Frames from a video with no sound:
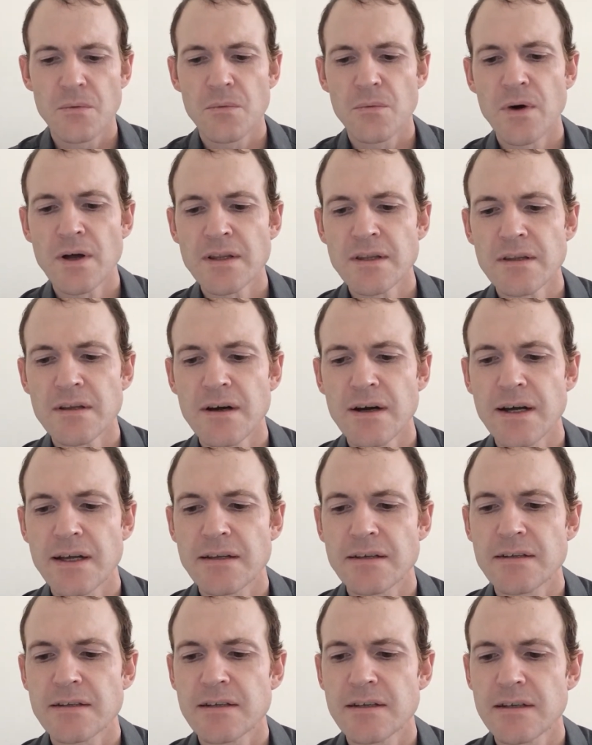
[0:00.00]
One
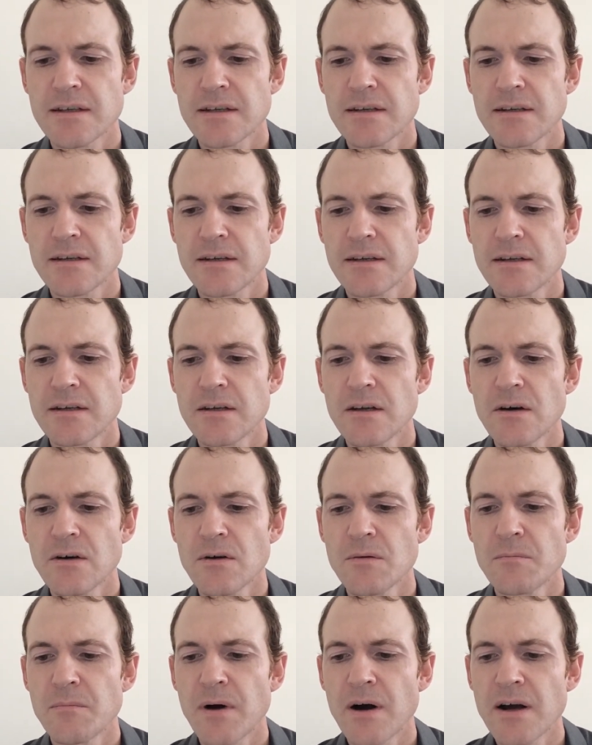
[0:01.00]
night in
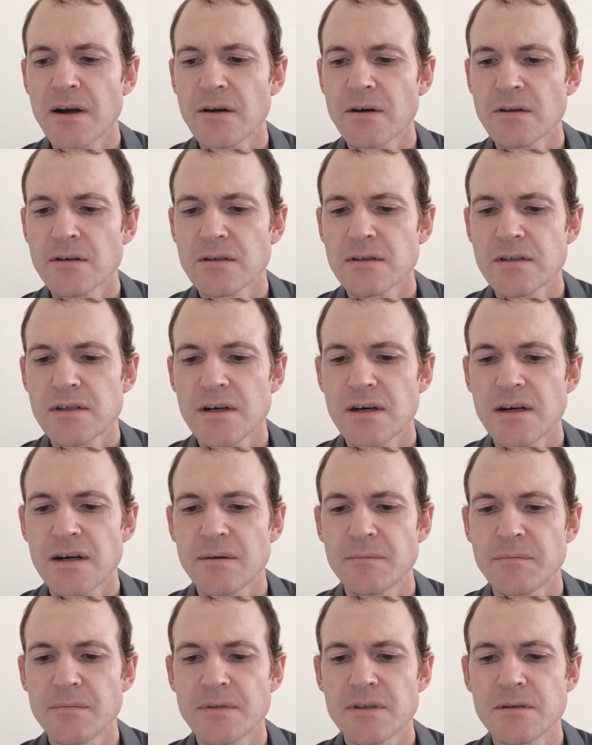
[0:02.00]
long bygone
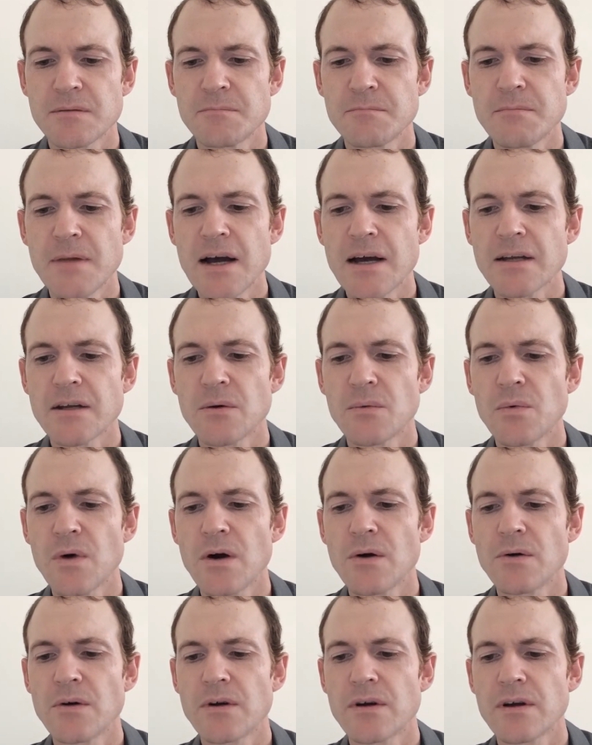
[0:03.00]
times, man
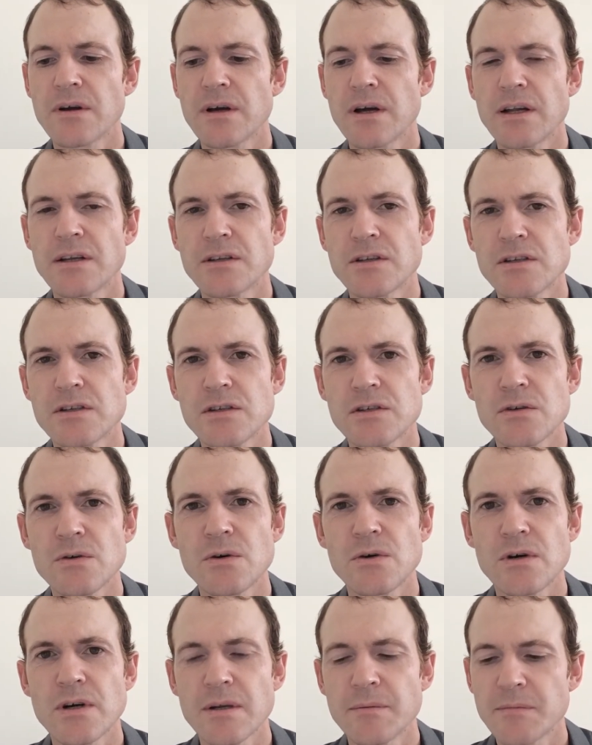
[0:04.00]
awoke and
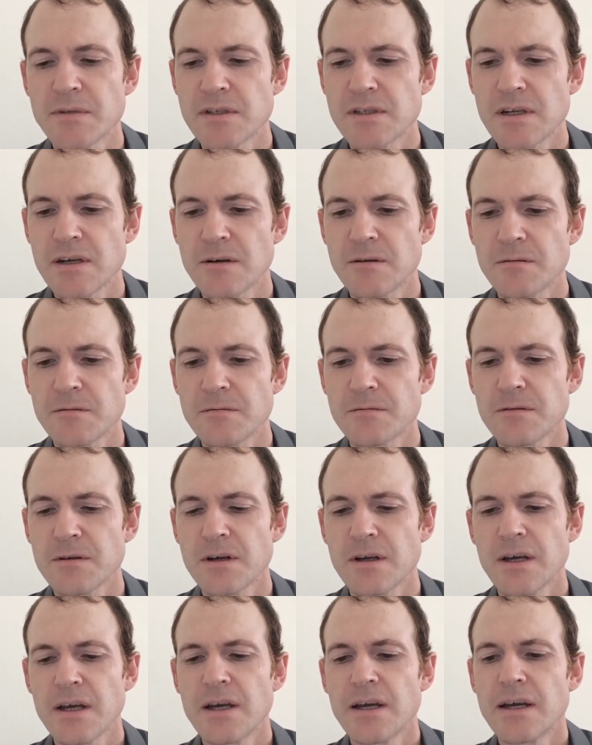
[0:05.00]
saw himself.
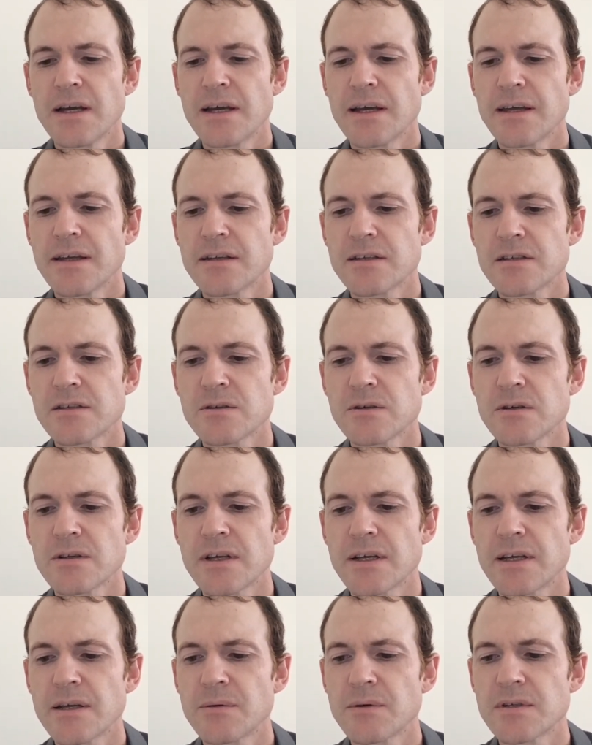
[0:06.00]
He saw
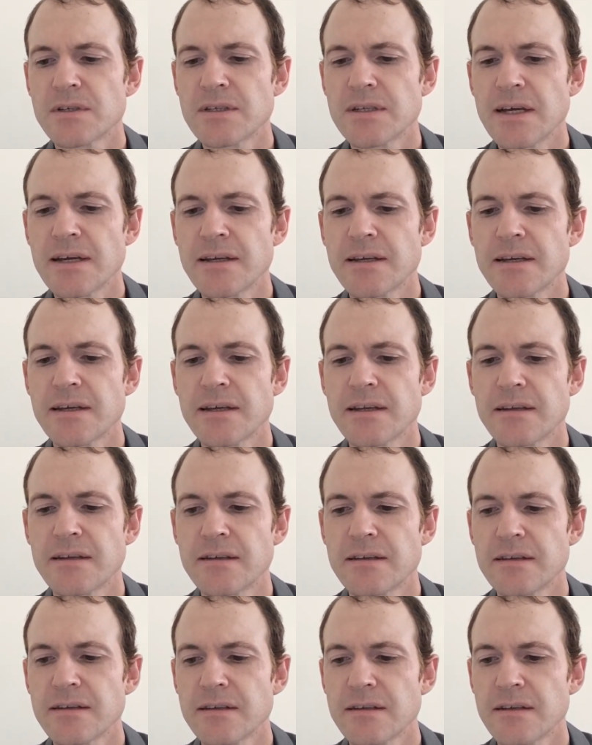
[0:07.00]
that he was
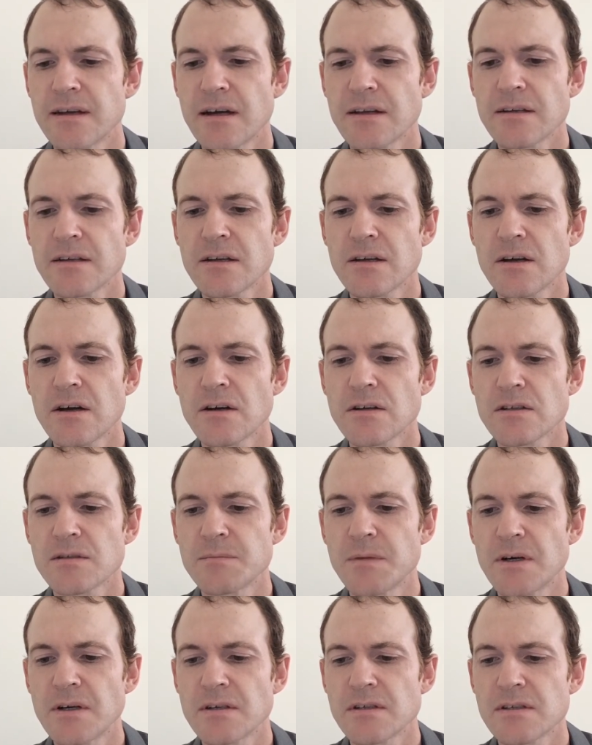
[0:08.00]
naked under
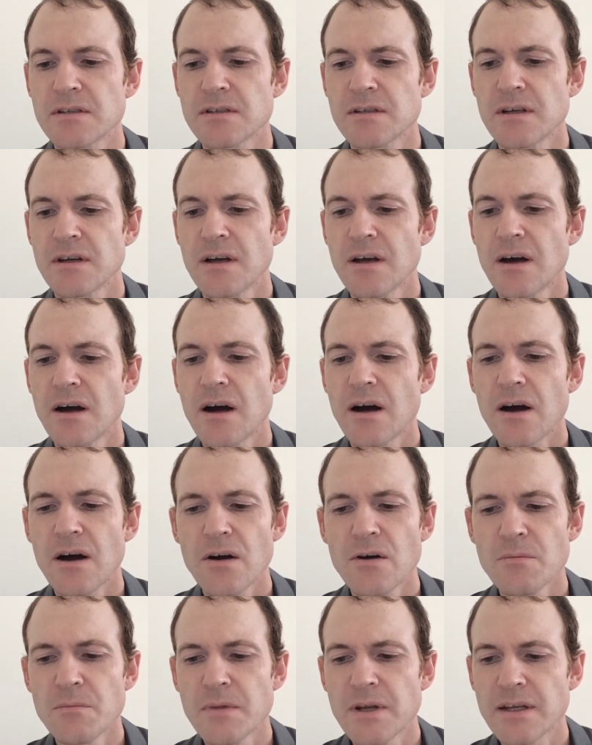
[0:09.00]
cosmos,
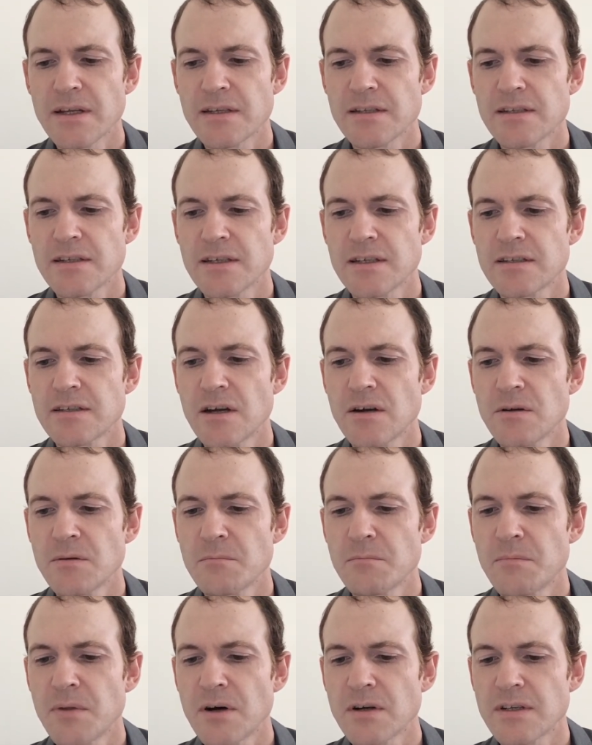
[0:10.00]
homeless in his
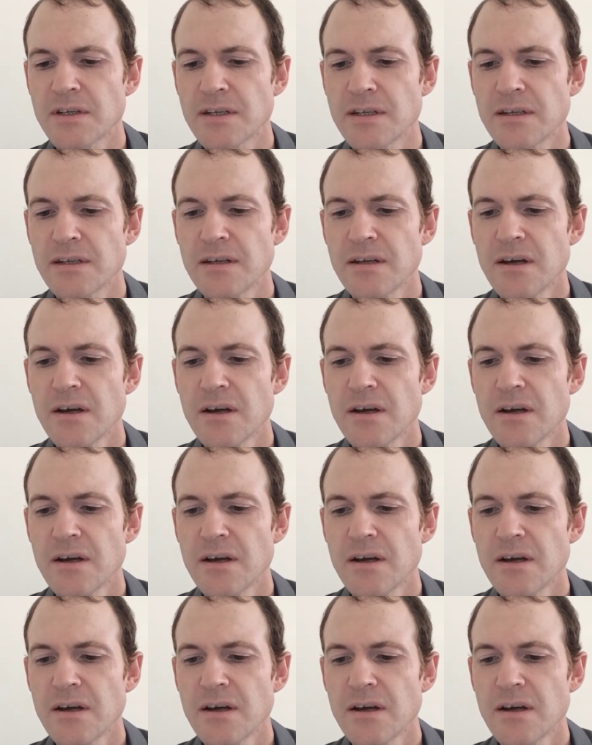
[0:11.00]
own body.